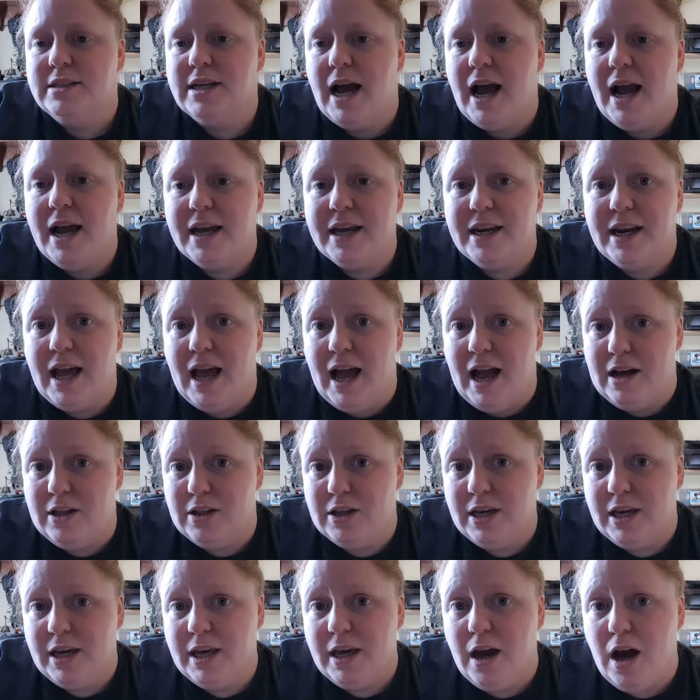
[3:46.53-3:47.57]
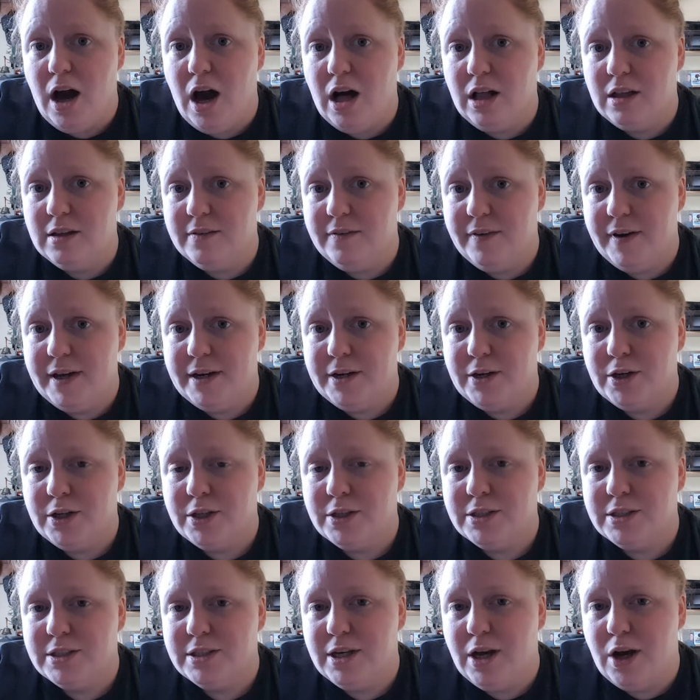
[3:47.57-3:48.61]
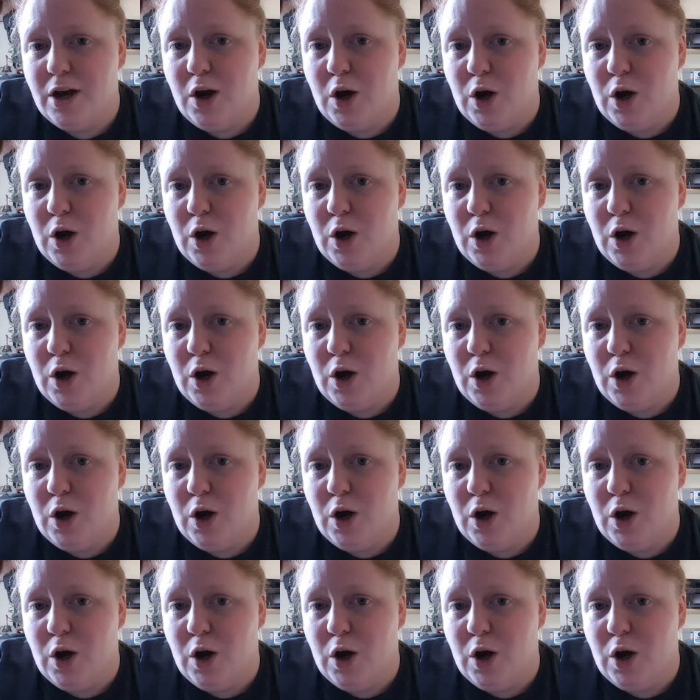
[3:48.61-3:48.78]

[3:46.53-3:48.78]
Diagon Alley Ollivanders